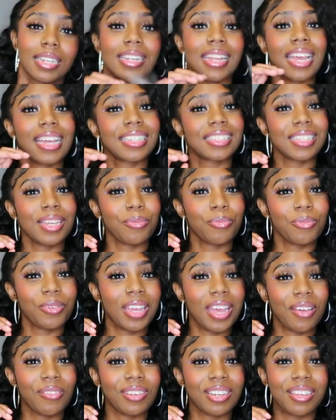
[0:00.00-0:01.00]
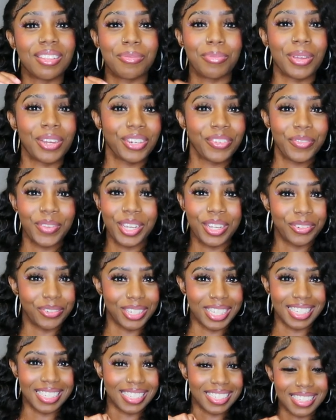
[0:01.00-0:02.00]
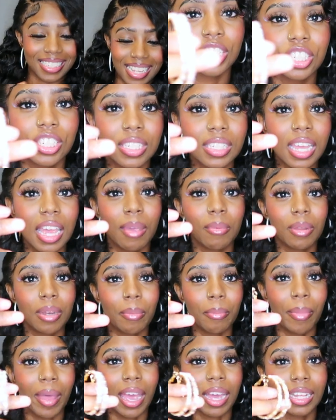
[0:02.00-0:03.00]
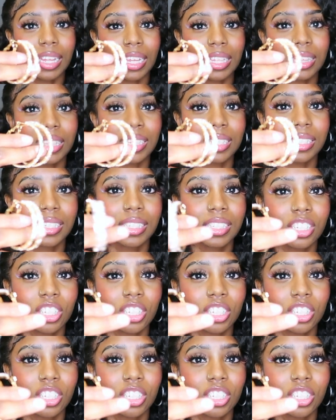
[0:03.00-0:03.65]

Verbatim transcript: Next up, we have another pair of earrings. It just came in a bag like this,